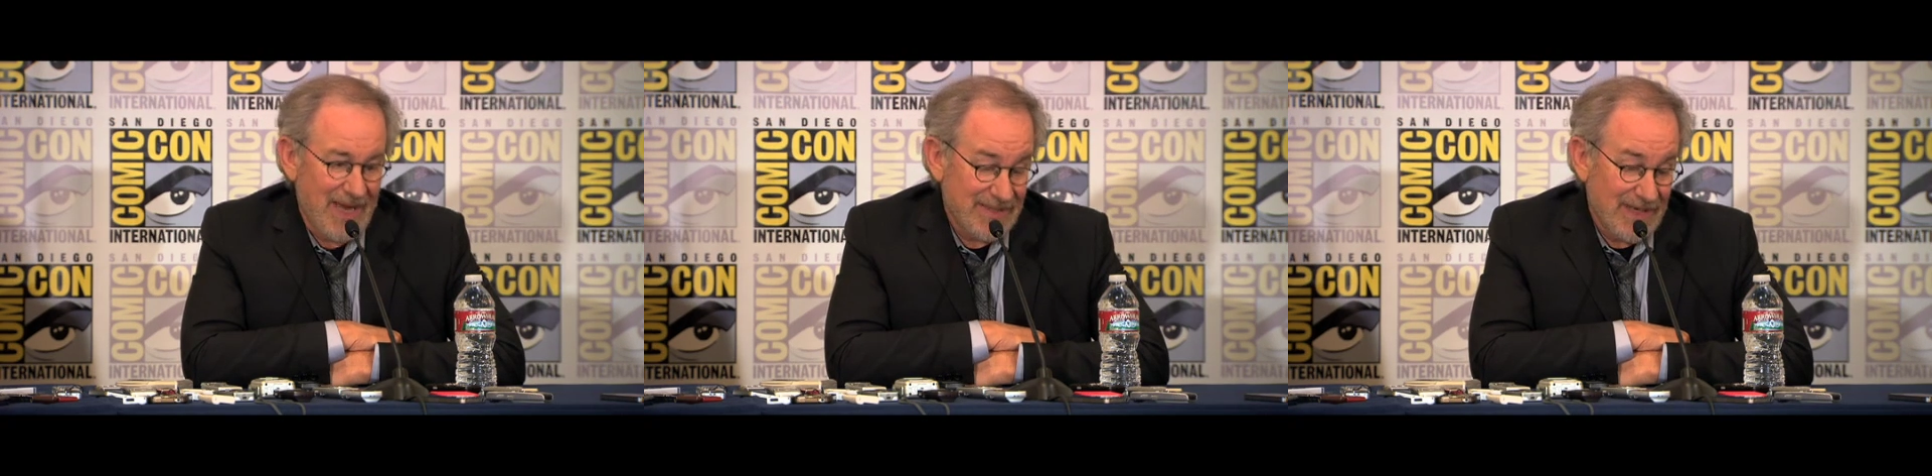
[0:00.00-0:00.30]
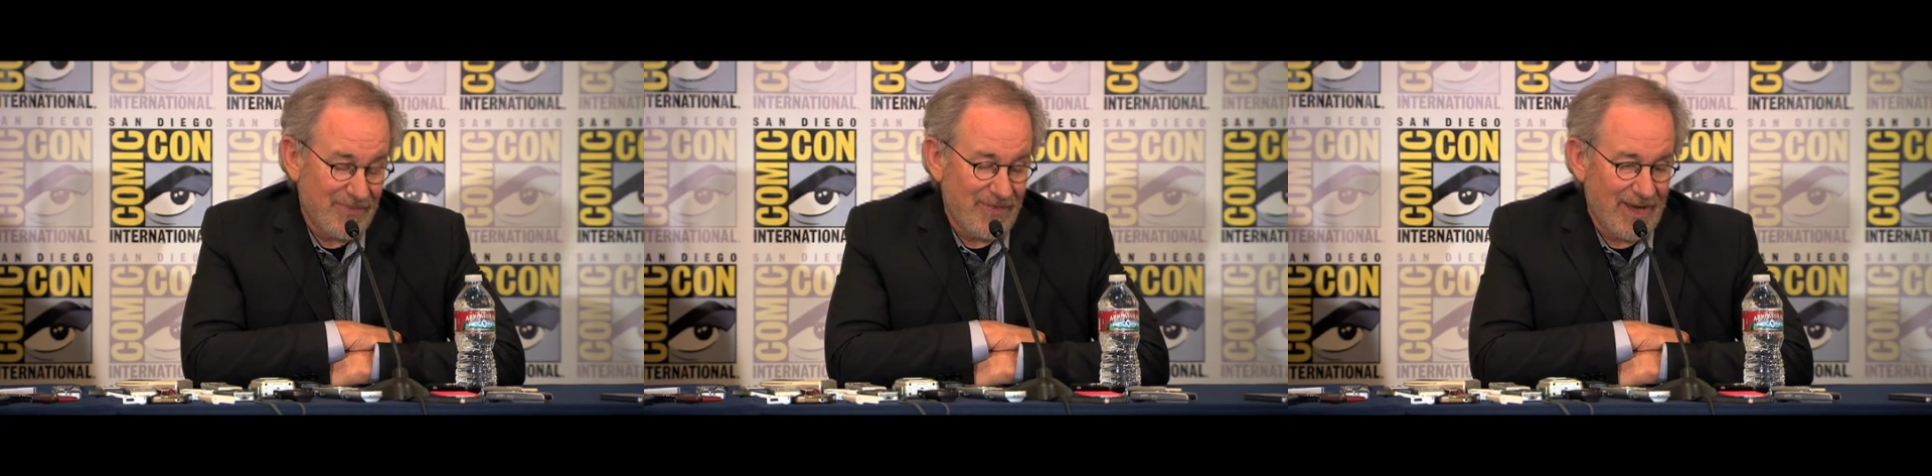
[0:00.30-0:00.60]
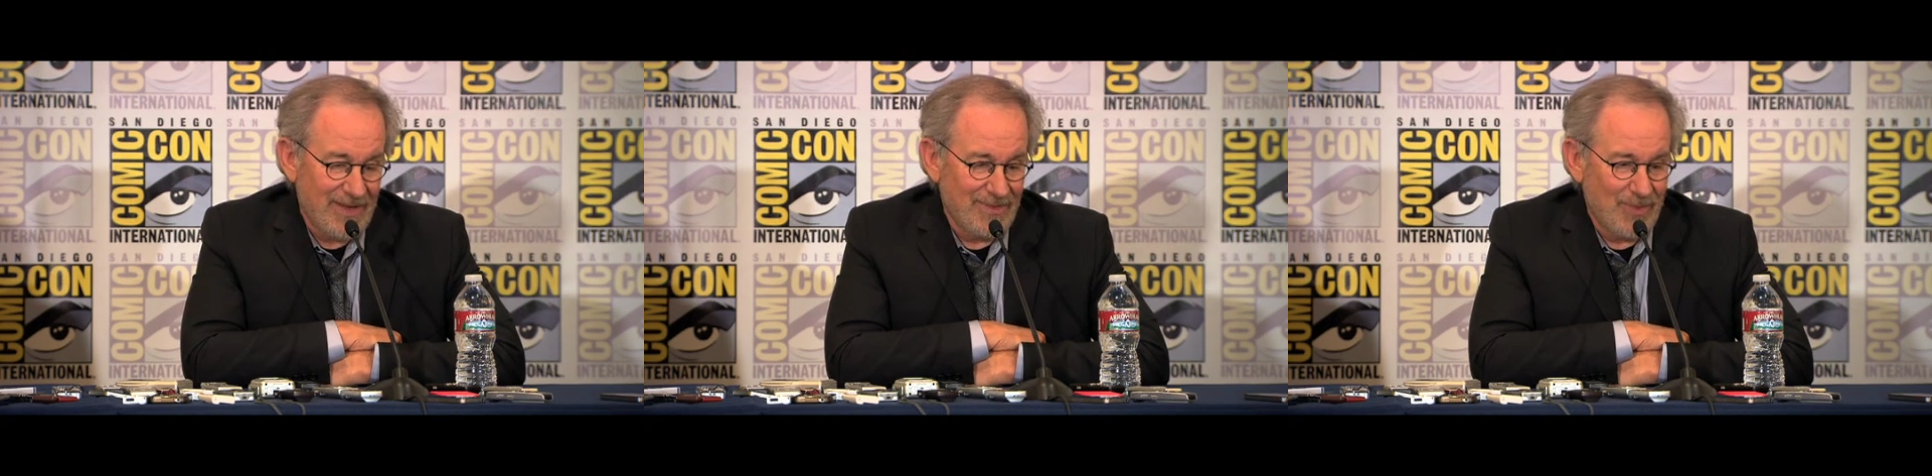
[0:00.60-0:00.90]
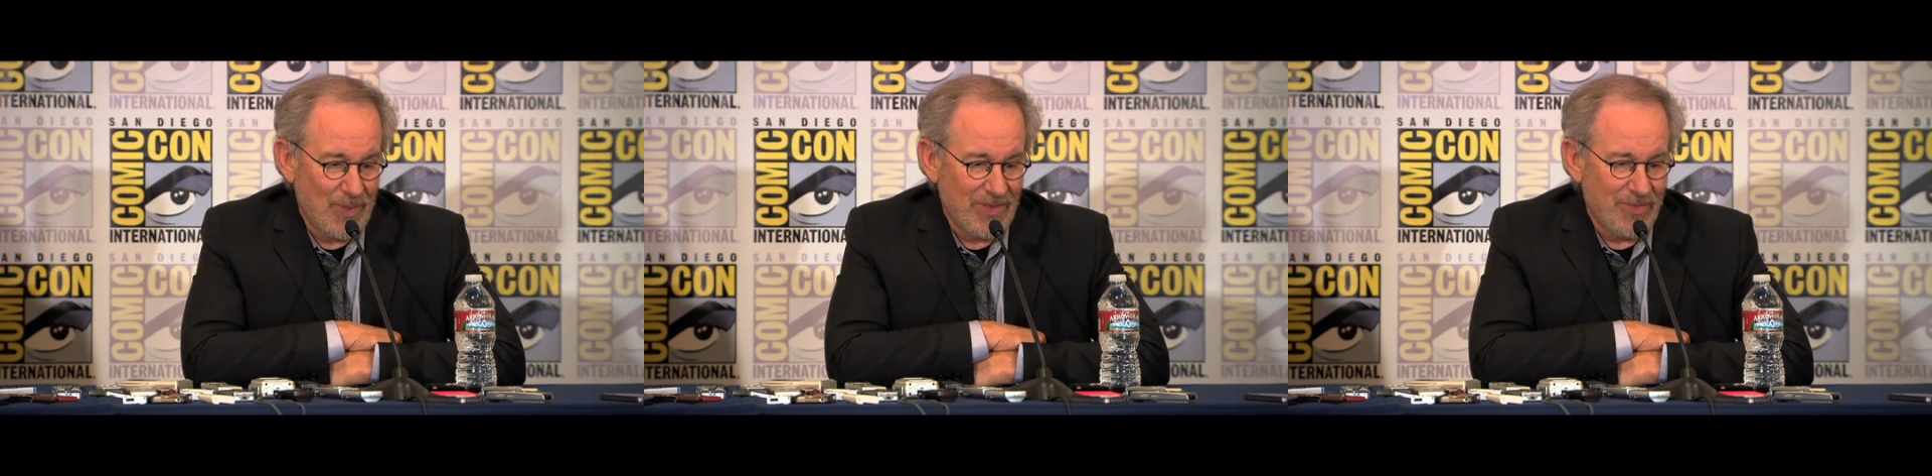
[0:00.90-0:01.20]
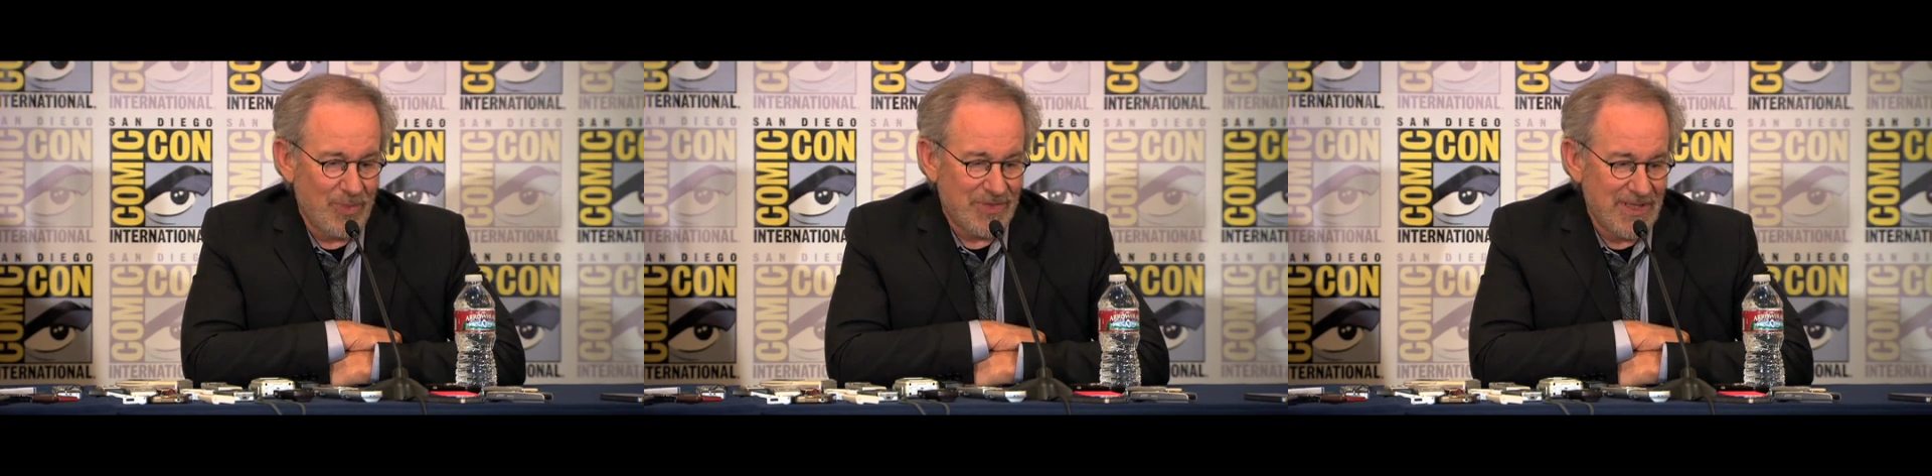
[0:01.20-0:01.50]
identify
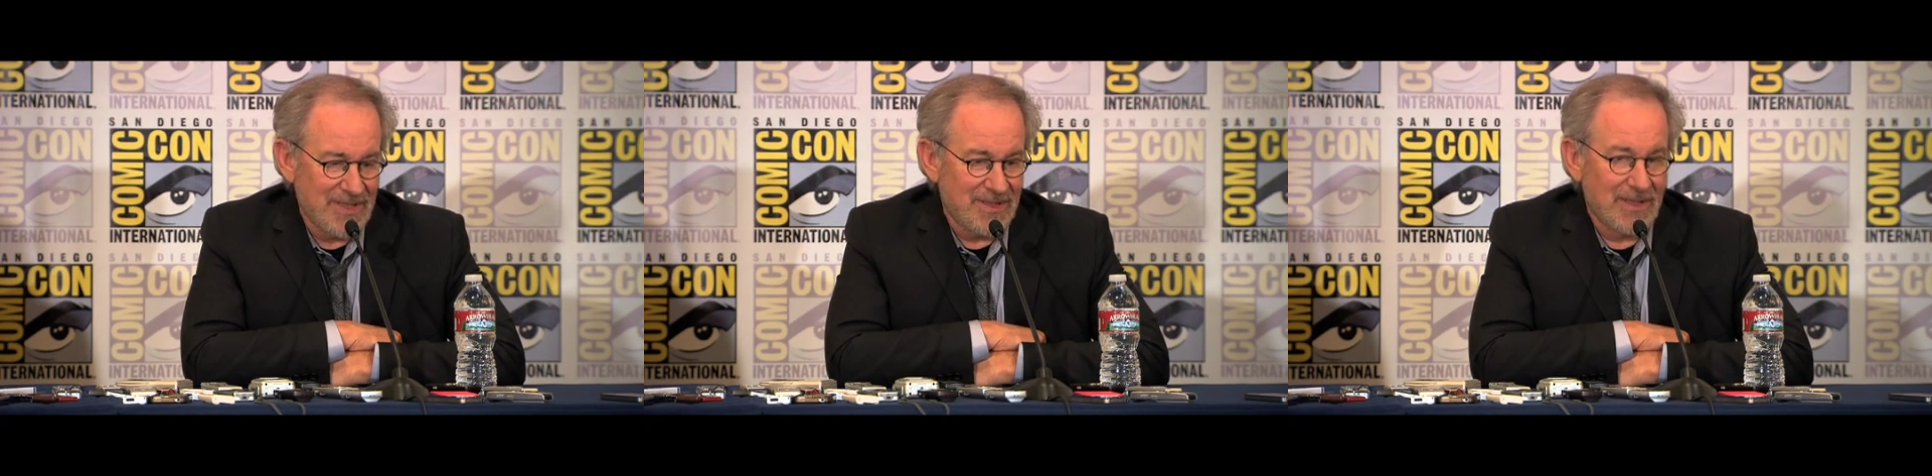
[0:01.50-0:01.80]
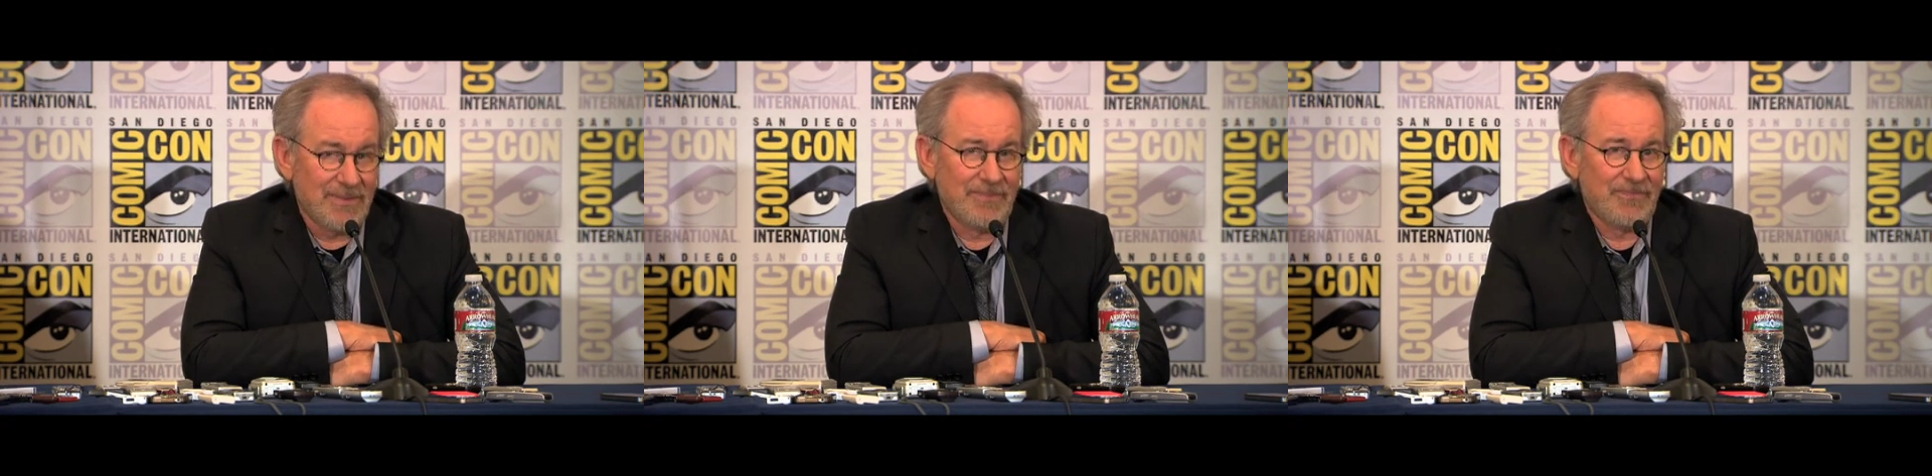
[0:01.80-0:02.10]
with Tintin